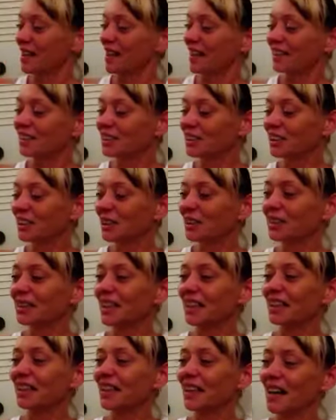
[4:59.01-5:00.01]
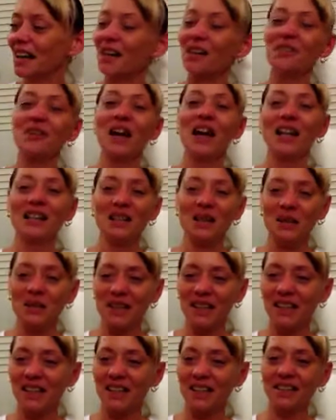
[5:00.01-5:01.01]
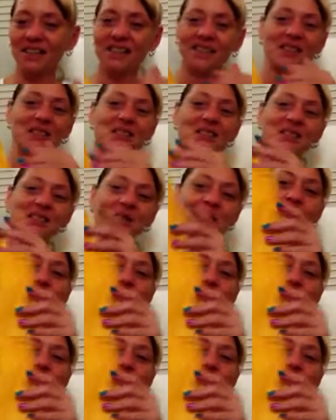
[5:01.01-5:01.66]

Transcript: And she knows I love Hello Kitty too, so she